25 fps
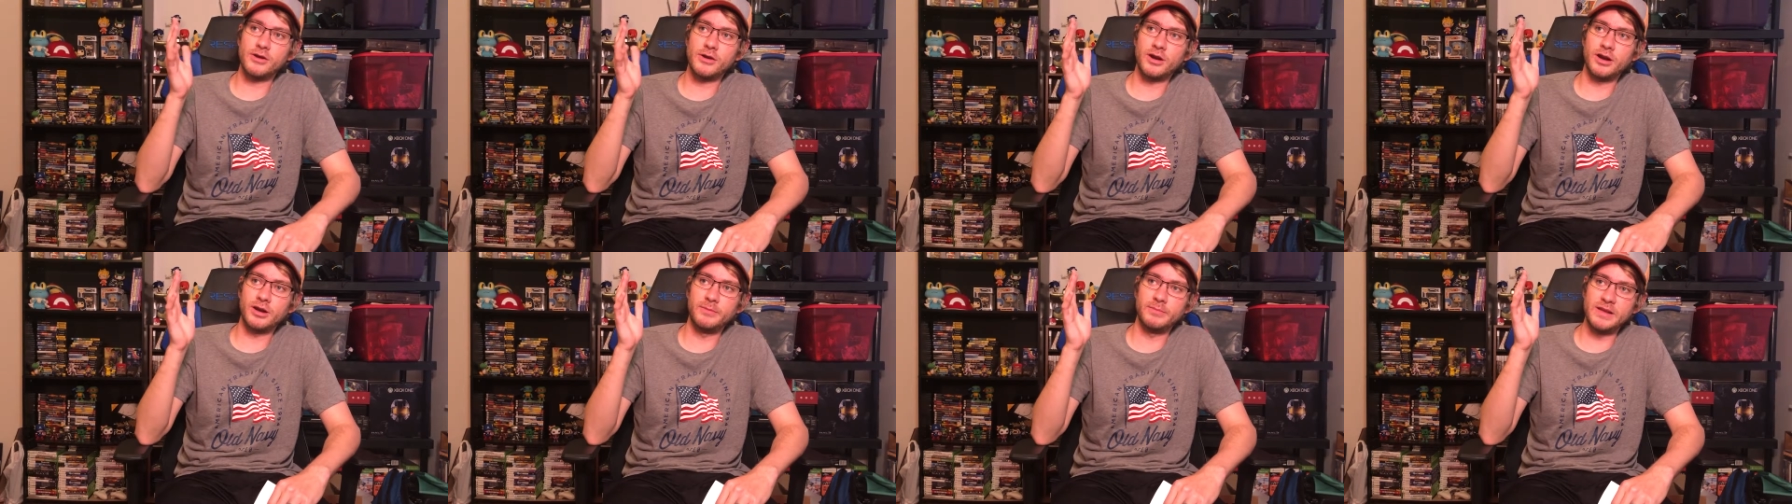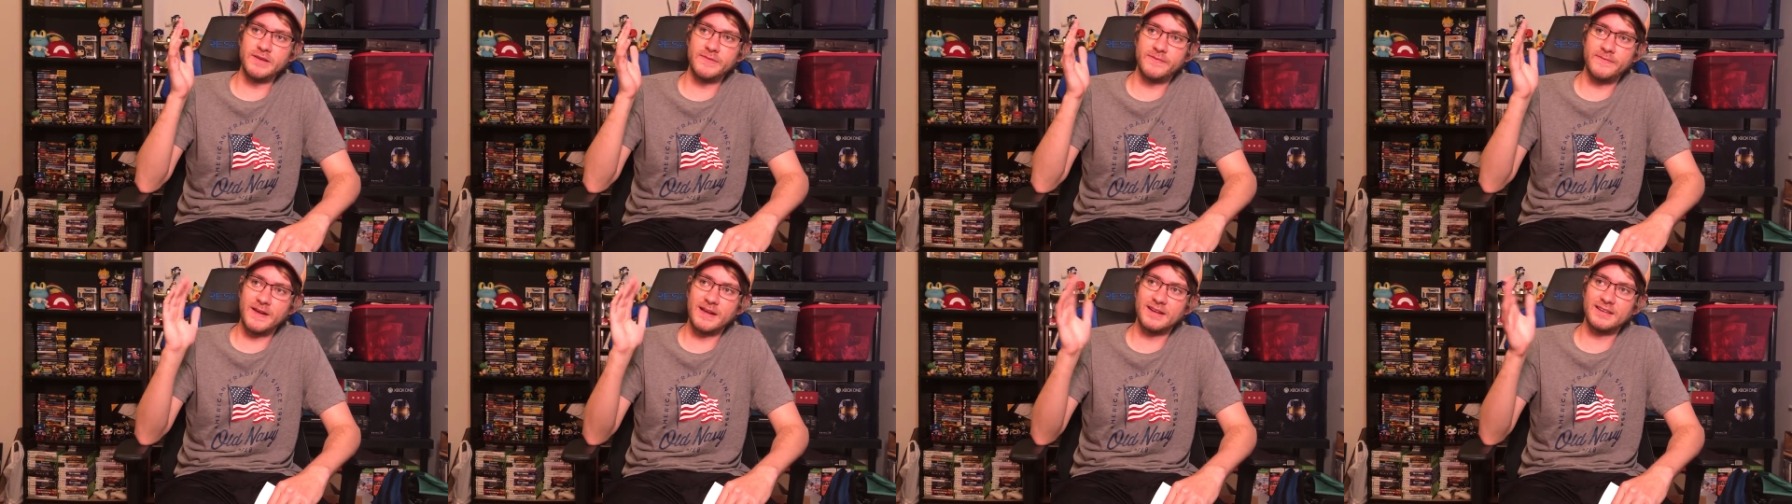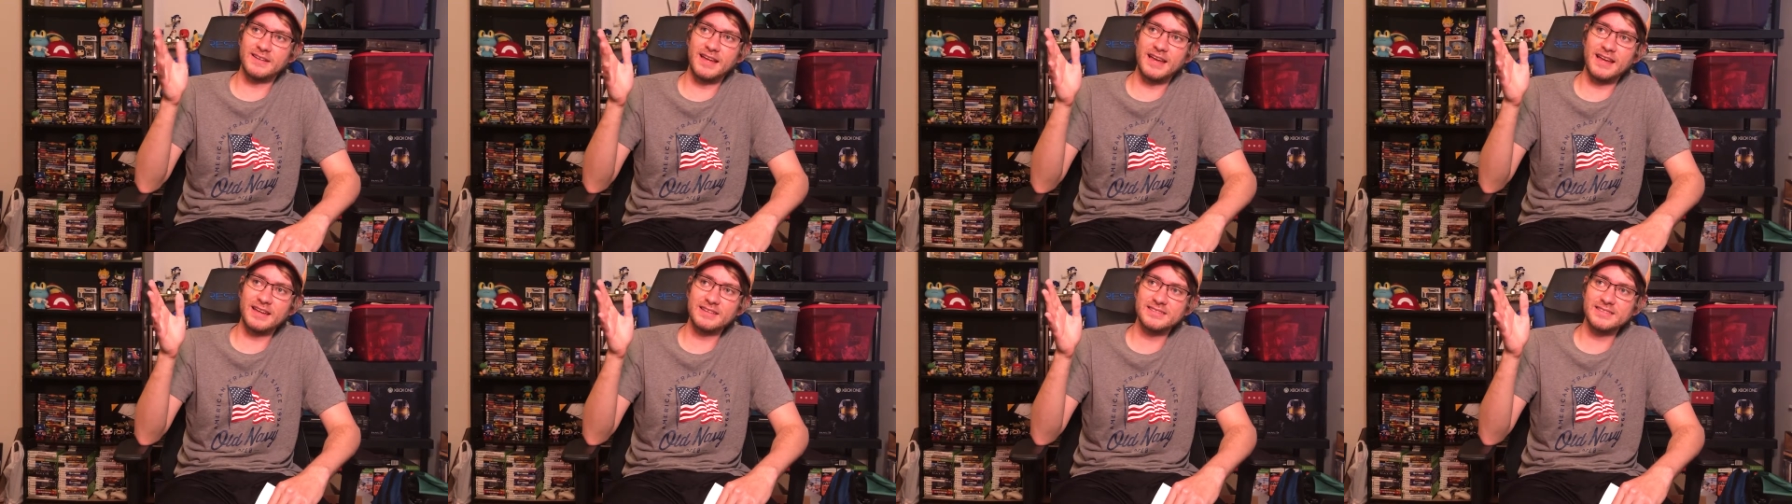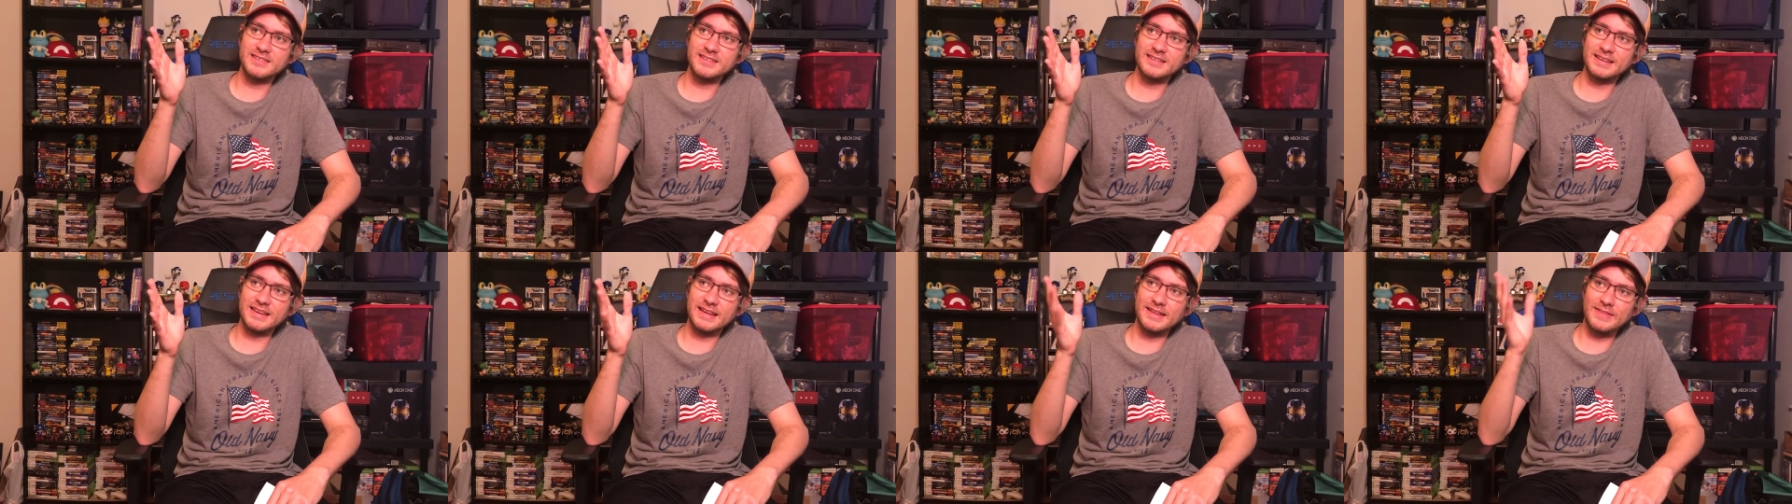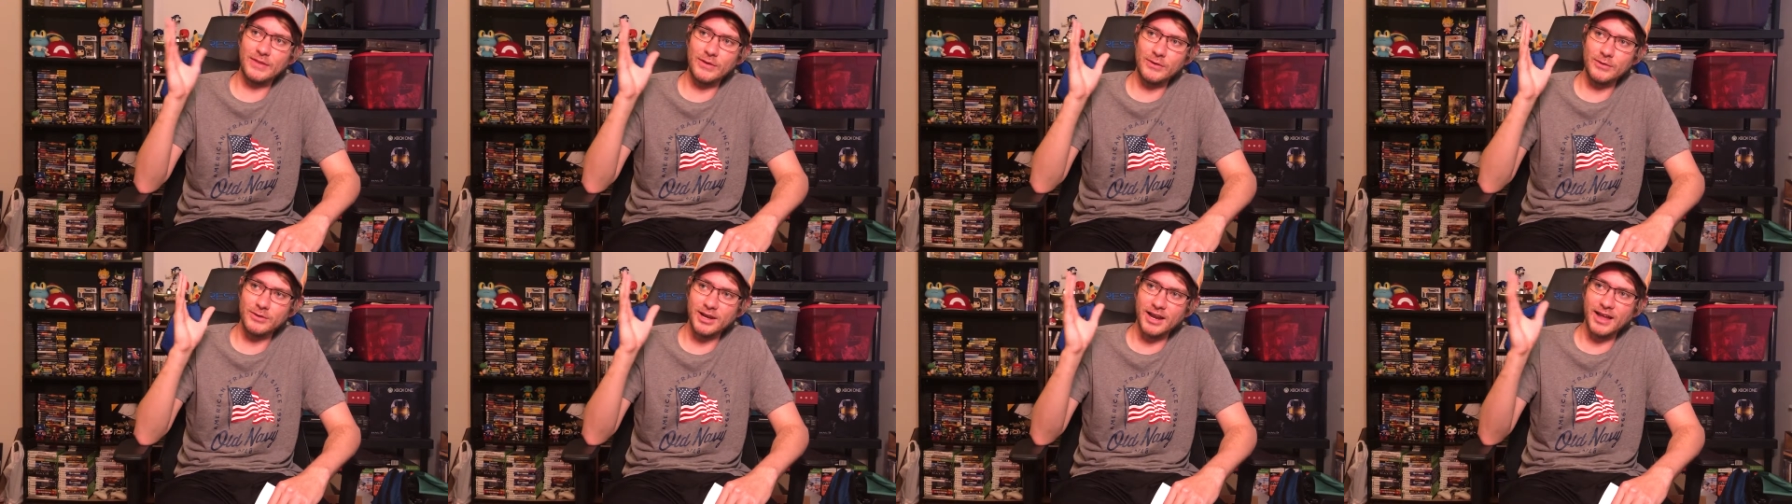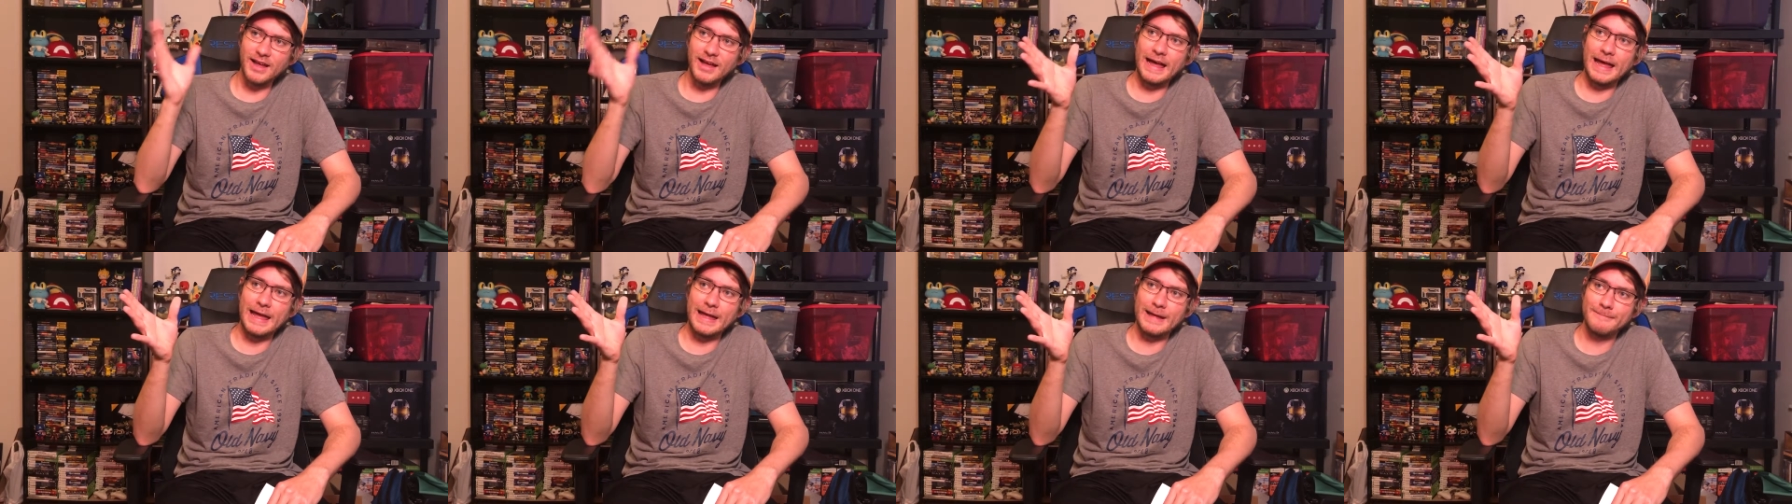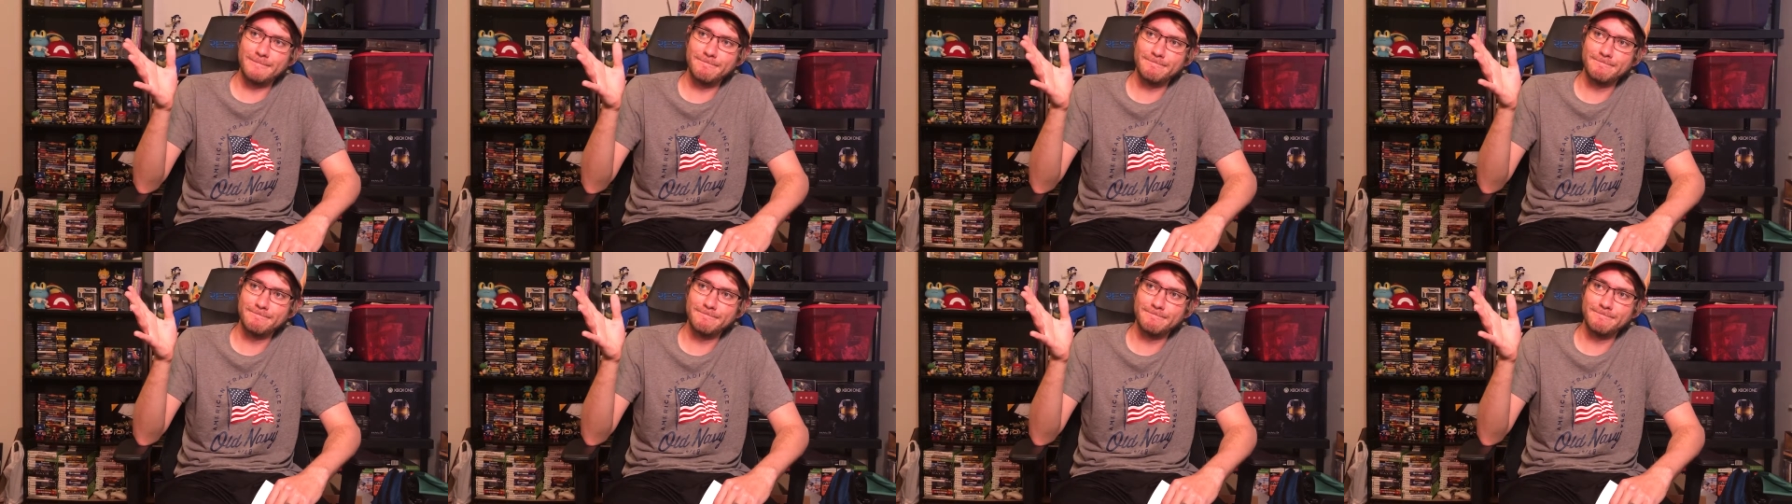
going to be fantastic and they're not.